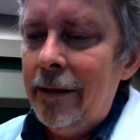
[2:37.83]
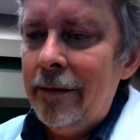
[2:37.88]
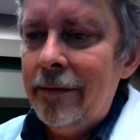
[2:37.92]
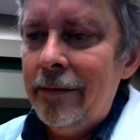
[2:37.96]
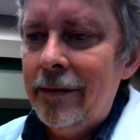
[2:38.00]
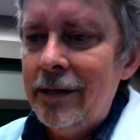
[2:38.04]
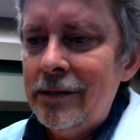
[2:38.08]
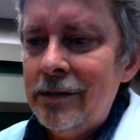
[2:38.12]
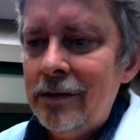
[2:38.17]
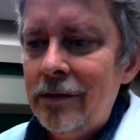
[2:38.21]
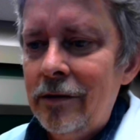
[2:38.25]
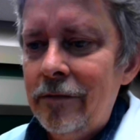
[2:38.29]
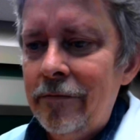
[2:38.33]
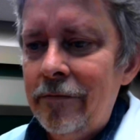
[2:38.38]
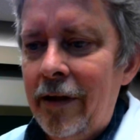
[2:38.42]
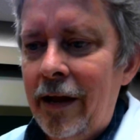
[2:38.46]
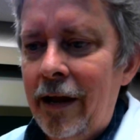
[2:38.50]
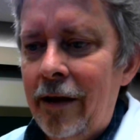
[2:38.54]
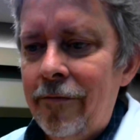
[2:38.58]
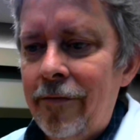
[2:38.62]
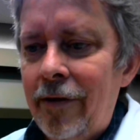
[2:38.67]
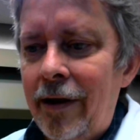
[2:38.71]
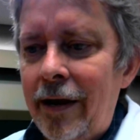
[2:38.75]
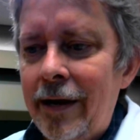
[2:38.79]
This little
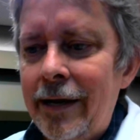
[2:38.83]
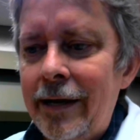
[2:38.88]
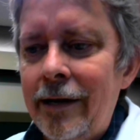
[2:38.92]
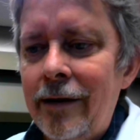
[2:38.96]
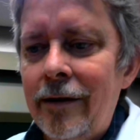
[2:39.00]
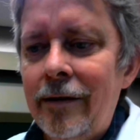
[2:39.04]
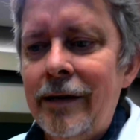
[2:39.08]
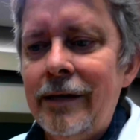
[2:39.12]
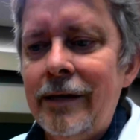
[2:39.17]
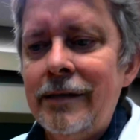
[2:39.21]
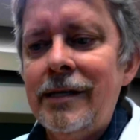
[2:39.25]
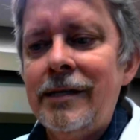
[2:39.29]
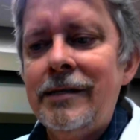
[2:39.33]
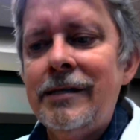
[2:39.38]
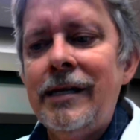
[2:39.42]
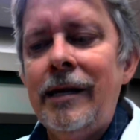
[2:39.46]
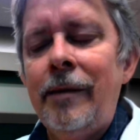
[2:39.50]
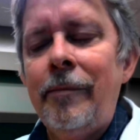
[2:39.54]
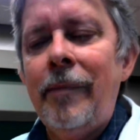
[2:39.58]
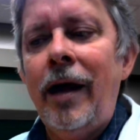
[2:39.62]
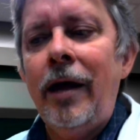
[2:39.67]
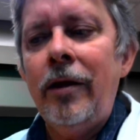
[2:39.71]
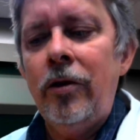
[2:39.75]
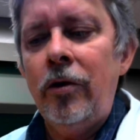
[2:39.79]
valve right here is a
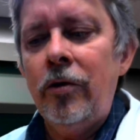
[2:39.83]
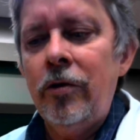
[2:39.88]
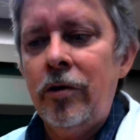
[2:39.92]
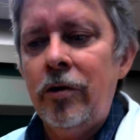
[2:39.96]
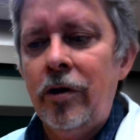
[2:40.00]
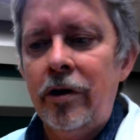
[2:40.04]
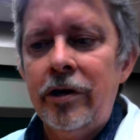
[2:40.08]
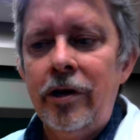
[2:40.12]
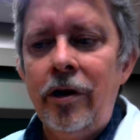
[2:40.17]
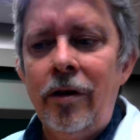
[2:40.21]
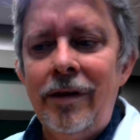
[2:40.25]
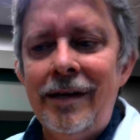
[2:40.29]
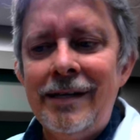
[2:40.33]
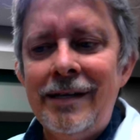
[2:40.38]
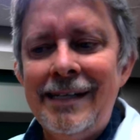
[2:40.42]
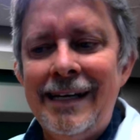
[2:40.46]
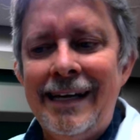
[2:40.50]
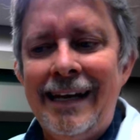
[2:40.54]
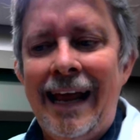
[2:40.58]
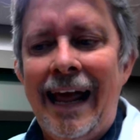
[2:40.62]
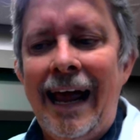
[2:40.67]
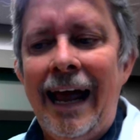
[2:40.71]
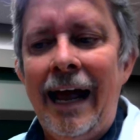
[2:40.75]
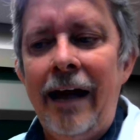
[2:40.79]
semilunar. You're only
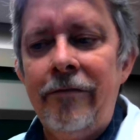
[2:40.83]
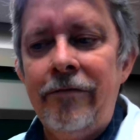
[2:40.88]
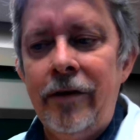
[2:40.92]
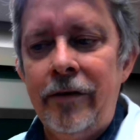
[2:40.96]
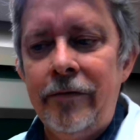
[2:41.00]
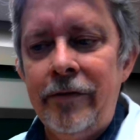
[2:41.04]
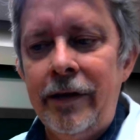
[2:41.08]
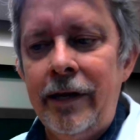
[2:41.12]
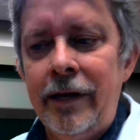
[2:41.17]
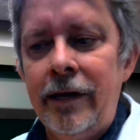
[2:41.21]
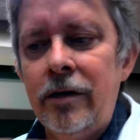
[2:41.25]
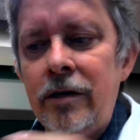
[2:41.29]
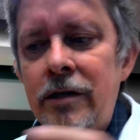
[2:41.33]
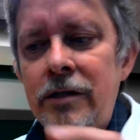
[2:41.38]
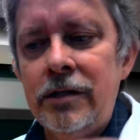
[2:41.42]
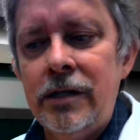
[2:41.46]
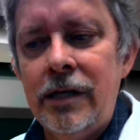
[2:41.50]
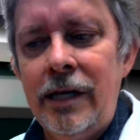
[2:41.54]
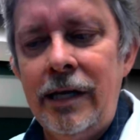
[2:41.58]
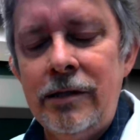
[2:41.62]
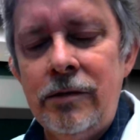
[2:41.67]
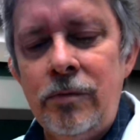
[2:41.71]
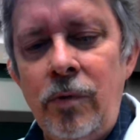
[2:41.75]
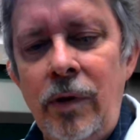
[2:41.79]
seeing half of it here.
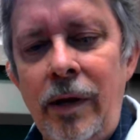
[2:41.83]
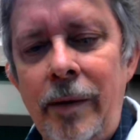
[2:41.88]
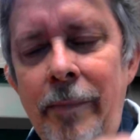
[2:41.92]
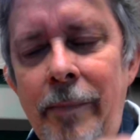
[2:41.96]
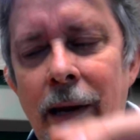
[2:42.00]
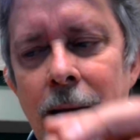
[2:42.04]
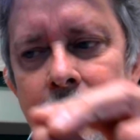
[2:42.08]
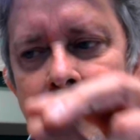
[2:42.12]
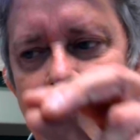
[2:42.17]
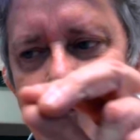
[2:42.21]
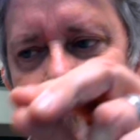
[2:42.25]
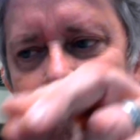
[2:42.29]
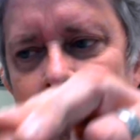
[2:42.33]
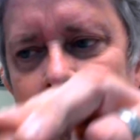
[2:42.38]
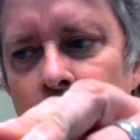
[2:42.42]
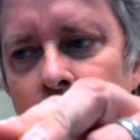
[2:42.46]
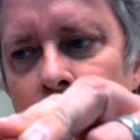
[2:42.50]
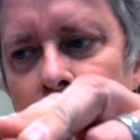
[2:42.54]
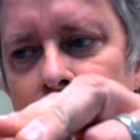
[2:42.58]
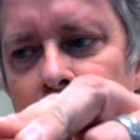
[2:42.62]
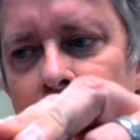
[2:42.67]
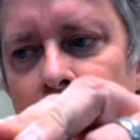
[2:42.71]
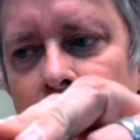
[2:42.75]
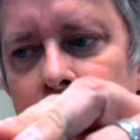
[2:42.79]
It's really made up of 4
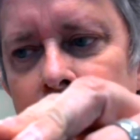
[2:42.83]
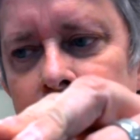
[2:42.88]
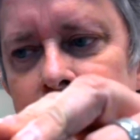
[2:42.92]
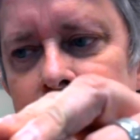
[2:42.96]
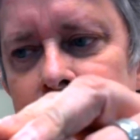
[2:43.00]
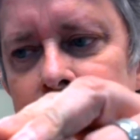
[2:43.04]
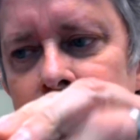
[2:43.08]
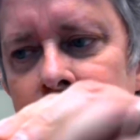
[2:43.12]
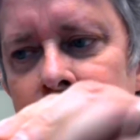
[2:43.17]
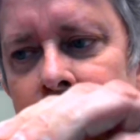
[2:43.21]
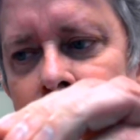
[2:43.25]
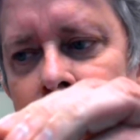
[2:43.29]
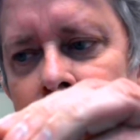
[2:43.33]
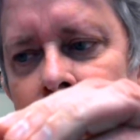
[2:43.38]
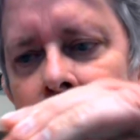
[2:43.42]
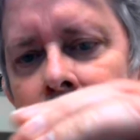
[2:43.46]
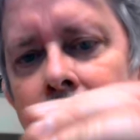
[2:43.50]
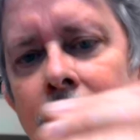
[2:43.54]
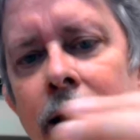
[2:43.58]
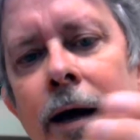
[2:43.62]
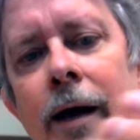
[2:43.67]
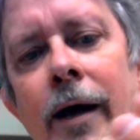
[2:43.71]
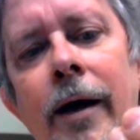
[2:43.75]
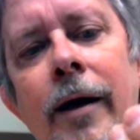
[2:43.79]
parts
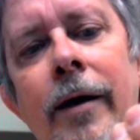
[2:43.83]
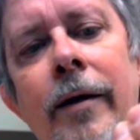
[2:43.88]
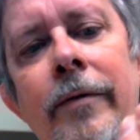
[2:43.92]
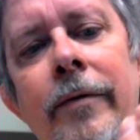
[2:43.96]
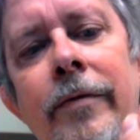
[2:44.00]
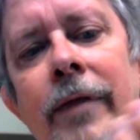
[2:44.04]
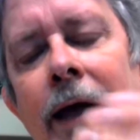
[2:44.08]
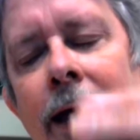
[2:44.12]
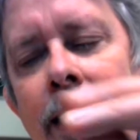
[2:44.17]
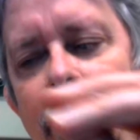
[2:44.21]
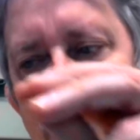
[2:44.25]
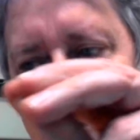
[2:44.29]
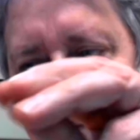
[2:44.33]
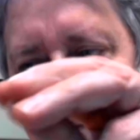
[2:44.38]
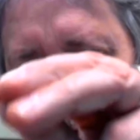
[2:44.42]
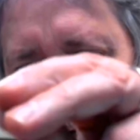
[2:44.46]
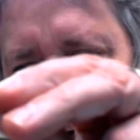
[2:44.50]
that will